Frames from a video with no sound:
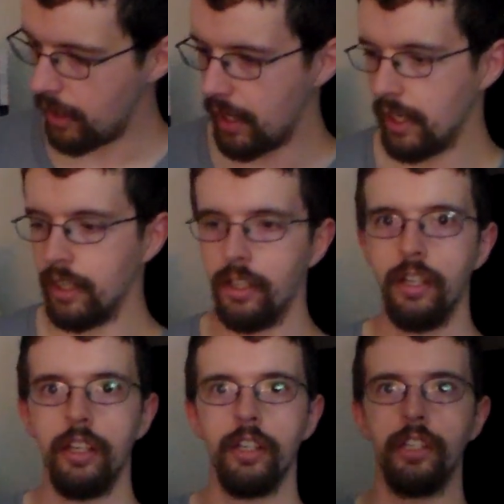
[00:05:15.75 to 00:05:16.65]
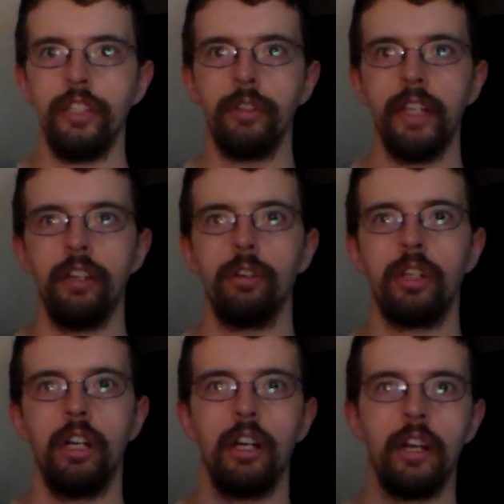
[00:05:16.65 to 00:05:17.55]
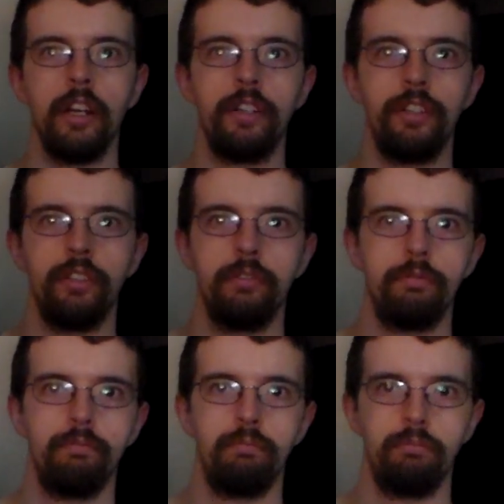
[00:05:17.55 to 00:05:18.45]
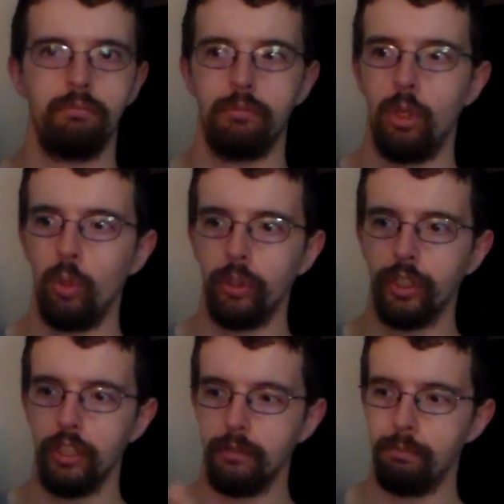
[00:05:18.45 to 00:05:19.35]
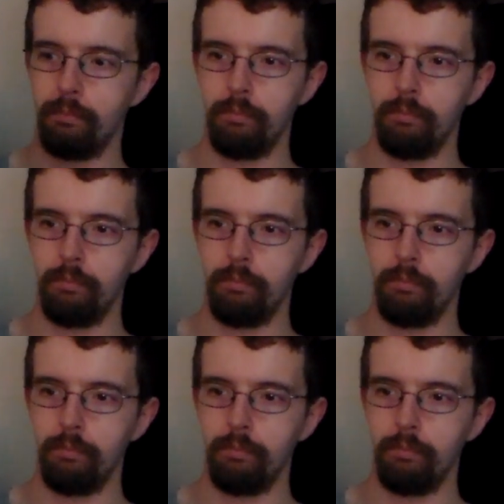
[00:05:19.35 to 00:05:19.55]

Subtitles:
A Yu-Gi-Oh card holder